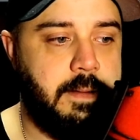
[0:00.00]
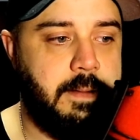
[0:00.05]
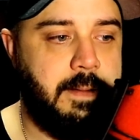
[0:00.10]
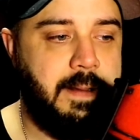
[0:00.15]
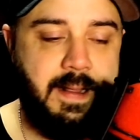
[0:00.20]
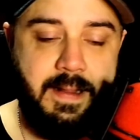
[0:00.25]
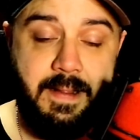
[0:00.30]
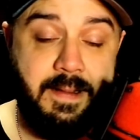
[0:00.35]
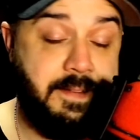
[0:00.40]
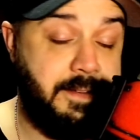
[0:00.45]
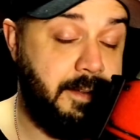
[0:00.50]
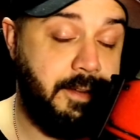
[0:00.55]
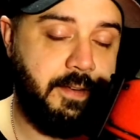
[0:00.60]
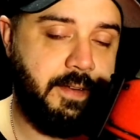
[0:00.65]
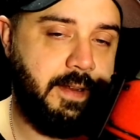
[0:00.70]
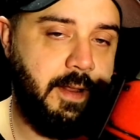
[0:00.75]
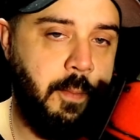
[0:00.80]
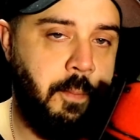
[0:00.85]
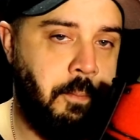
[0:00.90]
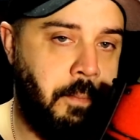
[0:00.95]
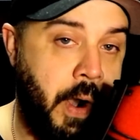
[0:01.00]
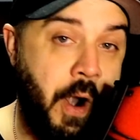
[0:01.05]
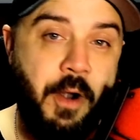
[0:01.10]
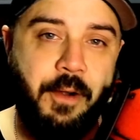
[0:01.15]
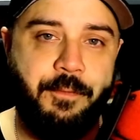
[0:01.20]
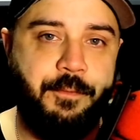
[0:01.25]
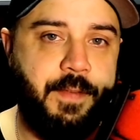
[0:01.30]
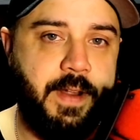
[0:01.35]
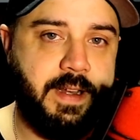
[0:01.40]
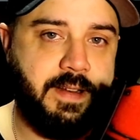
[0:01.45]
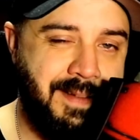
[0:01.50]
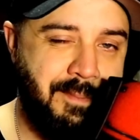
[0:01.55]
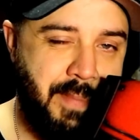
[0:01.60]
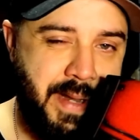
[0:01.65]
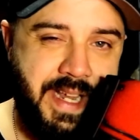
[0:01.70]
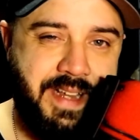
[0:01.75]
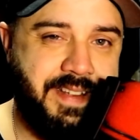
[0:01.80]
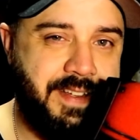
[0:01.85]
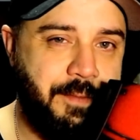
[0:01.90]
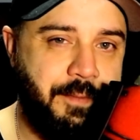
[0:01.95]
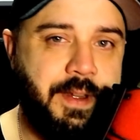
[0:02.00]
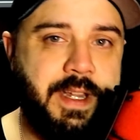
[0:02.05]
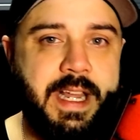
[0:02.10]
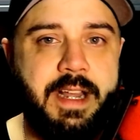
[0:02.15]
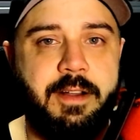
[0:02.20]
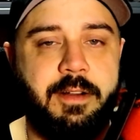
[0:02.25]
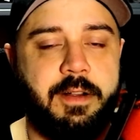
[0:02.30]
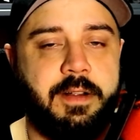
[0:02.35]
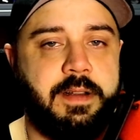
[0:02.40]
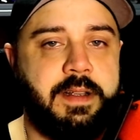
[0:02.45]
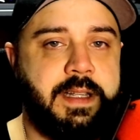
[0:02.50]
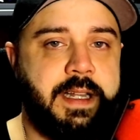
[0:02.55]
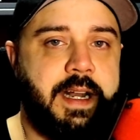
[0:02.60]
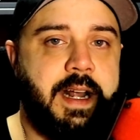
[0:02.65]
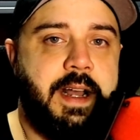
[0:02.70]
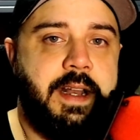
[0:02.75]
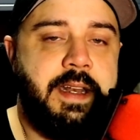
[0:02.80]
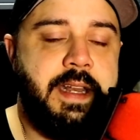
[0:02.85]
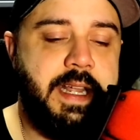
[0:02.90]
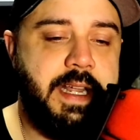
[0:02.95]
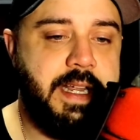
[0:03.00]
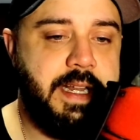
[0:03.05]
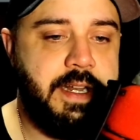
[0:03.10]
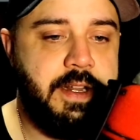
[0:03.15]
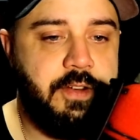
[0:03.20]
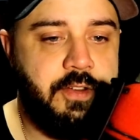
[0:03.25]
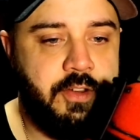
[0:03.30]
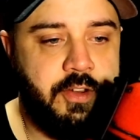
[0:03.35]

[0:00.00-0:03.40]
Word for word: It's just a perfect piece of gear that I need